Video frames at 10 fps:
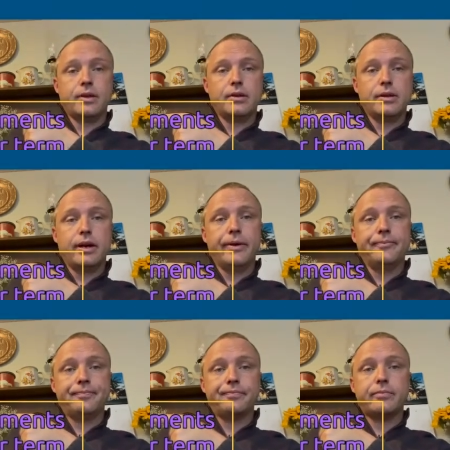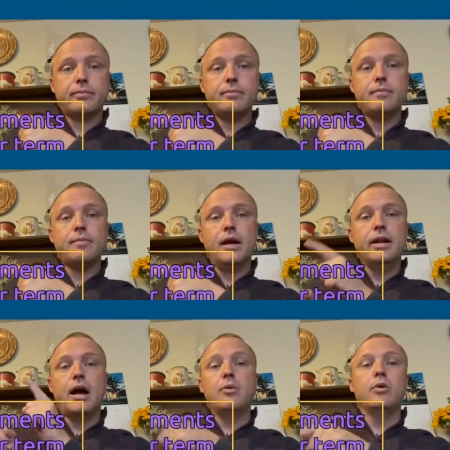Okay? And
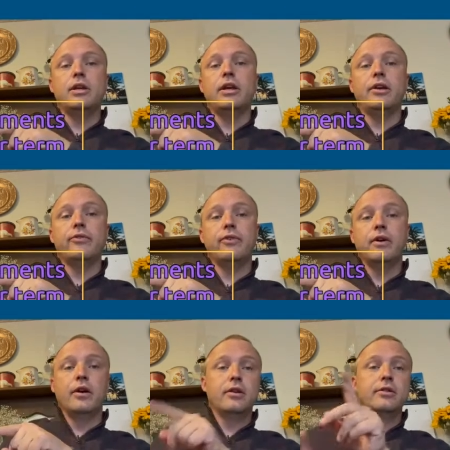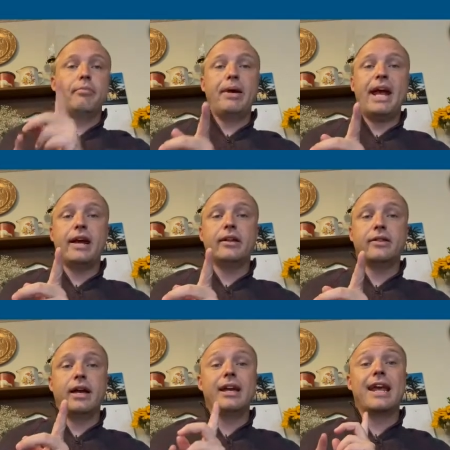I will leave the bank
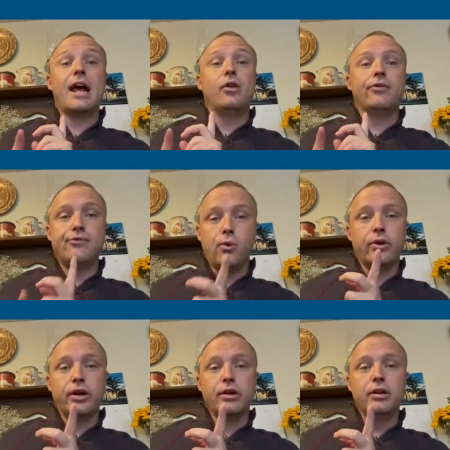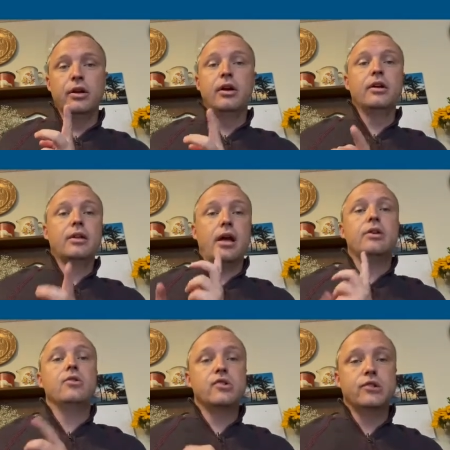that in California that
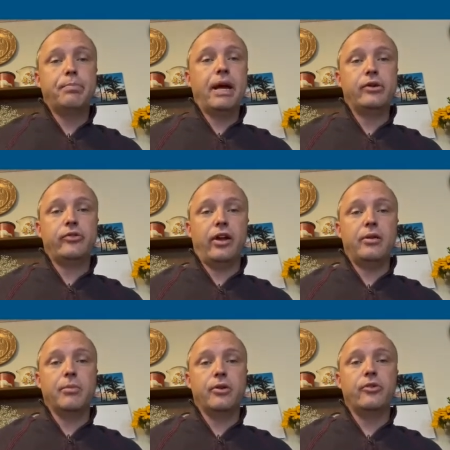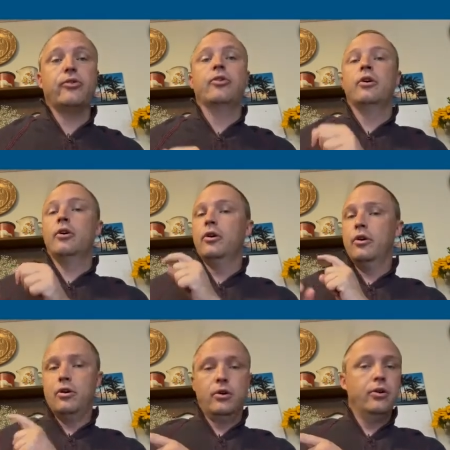uses bank statements
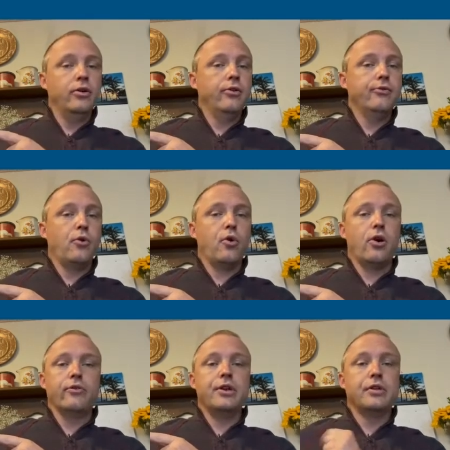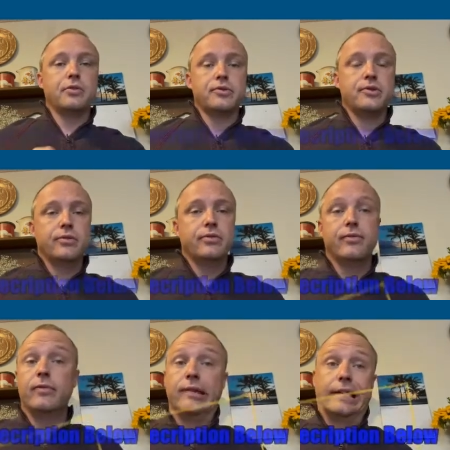for RV loans.
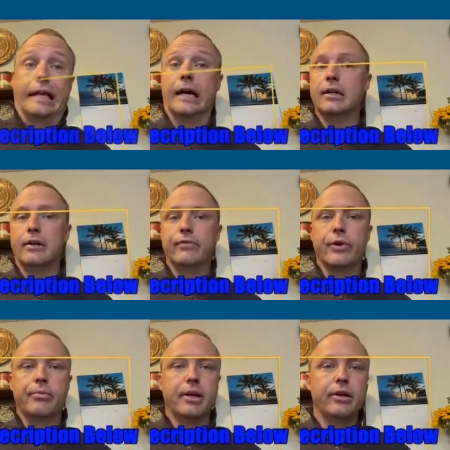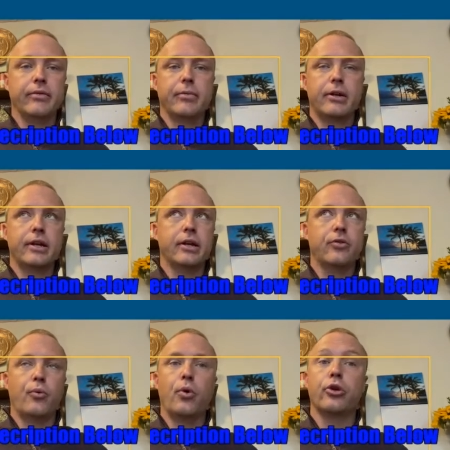Not very many of them. I think it's
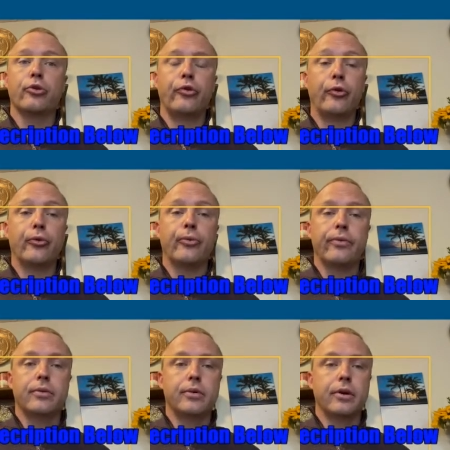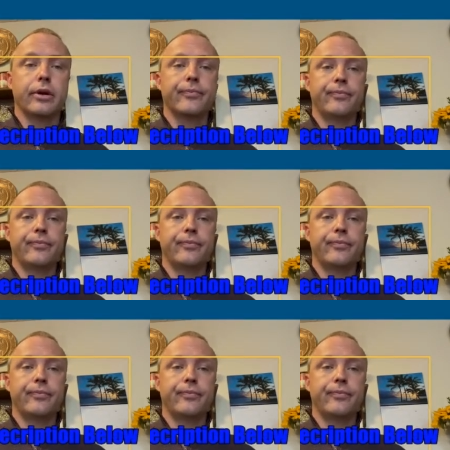one or two. Okay.